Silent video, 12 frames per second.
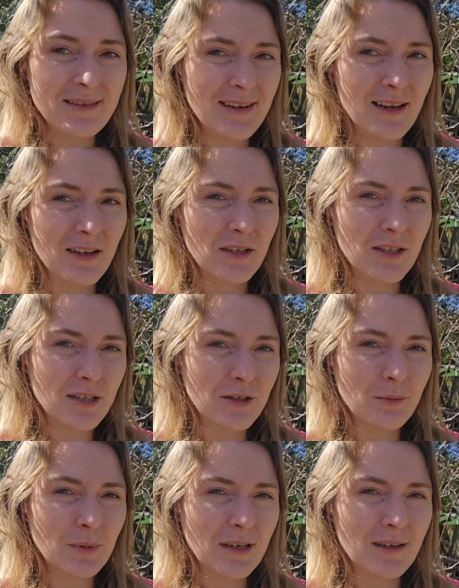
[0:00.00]
that I couldn't do
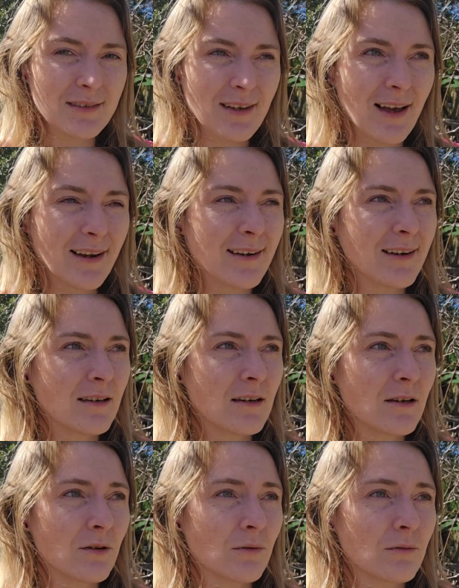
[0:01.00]
because I needed to
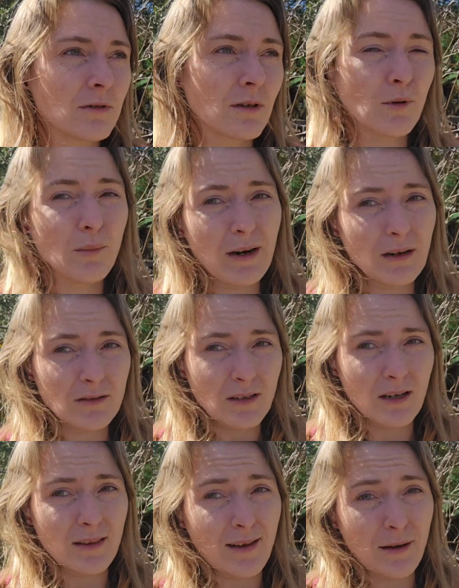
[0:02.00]
do some repairs
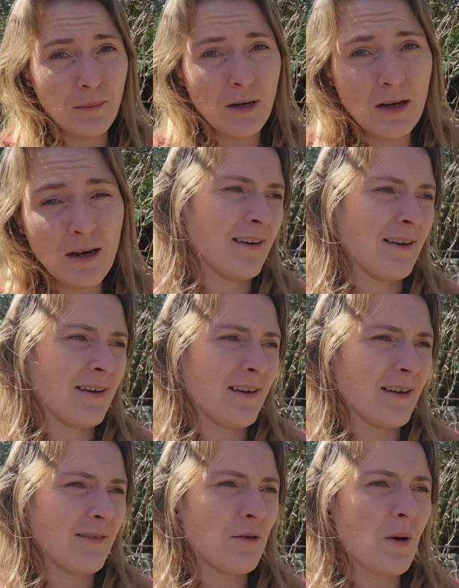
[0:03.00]
on them.
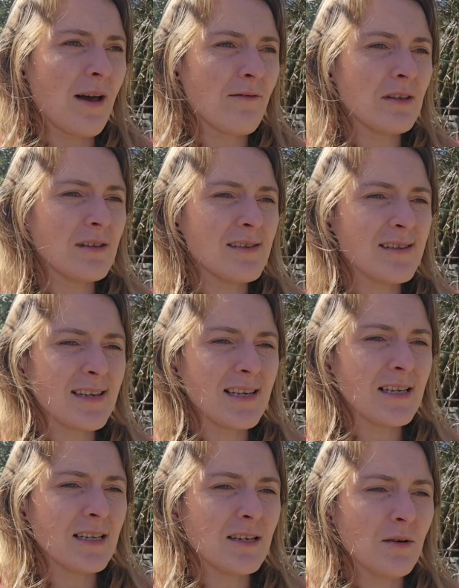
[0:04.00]
If you haven't
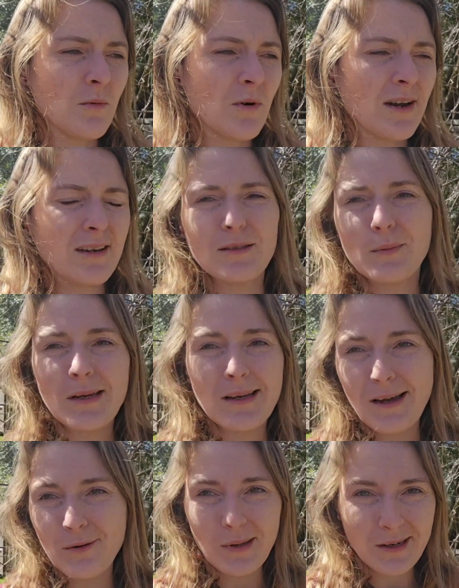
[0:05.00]
seen where I explained
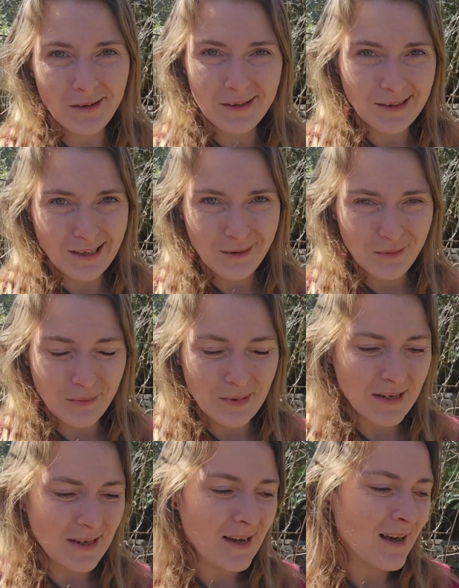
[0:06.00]
how my garden came to
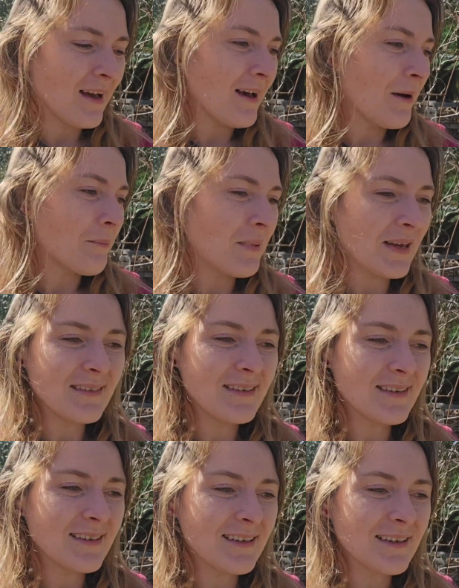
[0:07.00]
be,
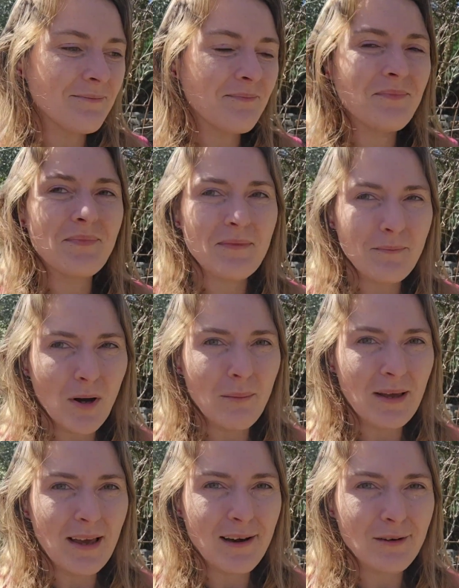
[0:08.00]
basically bought
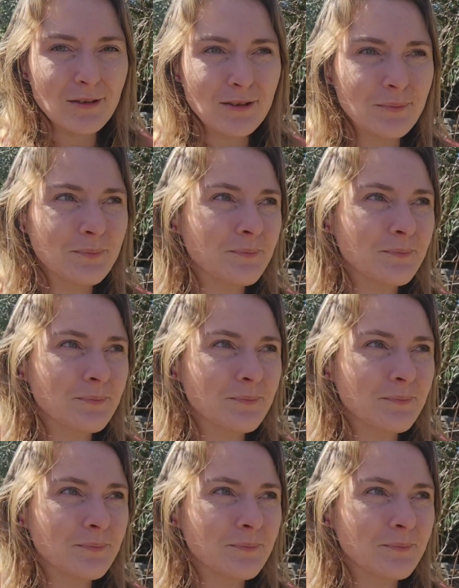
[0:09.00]
my house,